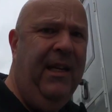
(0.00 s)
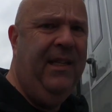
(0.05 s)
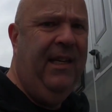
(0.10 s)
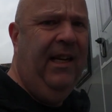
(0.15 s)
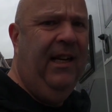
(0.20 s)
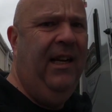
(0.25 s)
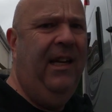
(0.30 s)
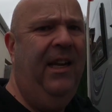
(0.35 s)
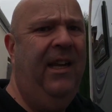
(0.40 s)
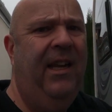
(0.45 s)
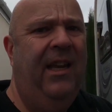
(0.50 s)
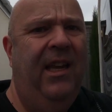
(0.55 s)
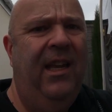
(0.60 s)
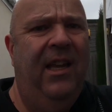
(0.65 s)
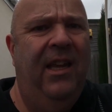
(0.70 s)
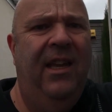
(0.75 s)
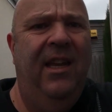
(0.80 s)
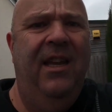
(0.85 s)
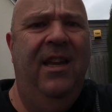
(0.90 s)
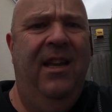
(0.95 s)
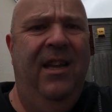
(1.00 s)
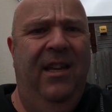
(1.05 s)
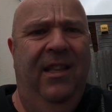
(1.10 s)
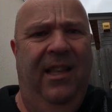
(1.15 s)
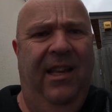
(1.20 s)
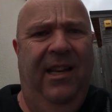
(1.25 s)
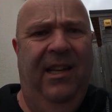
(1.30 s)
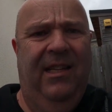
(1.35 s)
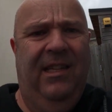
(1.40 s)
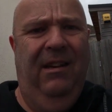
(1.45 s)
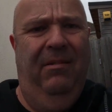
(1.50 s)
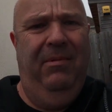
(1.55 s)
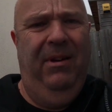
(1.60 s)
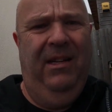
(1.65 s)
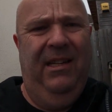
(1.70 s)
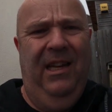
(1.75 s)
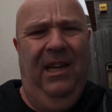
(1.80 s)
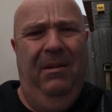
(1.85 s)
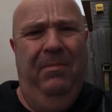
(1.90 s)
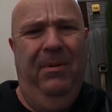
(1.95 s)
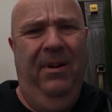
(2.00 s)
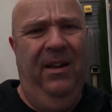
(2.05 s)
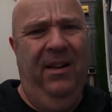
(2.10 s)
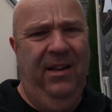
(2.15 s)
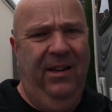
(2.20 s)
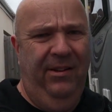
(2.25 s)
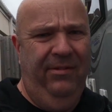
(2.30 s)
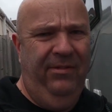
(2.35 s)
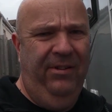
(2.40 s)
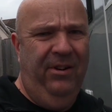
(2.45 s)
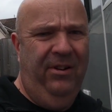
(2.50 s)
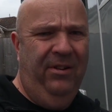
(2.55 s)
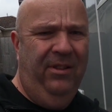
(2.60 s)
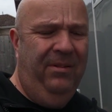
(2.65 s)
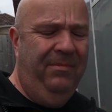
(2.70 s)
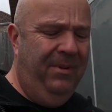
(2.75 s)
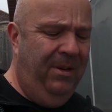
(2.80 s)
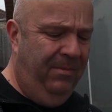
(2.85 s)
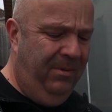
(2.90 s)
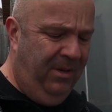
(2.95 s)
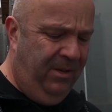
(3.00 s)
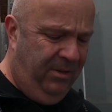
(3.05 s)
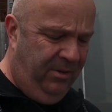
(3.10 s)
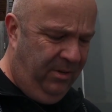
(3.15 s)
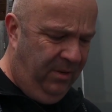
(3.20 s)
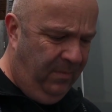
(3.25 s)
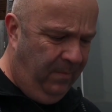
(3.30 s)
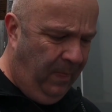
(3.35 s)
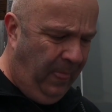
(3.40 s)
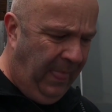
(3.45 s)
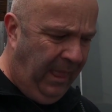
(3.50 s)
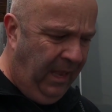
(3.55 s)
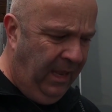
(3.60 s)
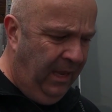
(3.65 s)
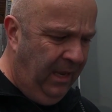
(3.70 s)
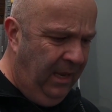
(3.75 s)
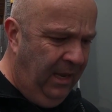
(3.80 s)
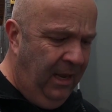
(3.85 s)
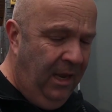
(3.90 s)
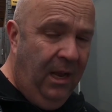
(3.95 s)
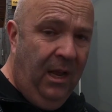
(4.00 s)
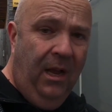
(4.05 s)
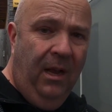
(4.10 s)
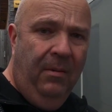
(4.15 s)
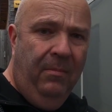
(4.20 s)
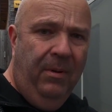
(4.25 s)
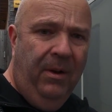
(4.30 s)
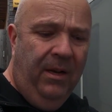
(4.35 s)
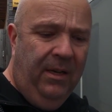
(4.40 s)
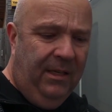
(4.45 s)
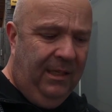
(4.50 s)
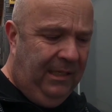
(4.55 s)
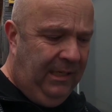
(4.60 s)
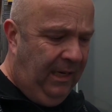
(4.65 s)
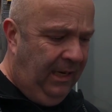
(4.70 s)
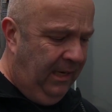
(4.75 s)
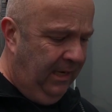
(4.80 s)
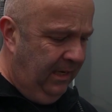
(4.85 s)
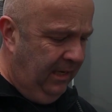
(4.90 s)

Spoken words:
easier, then it's going to be a keeper. If not, then maybe not. But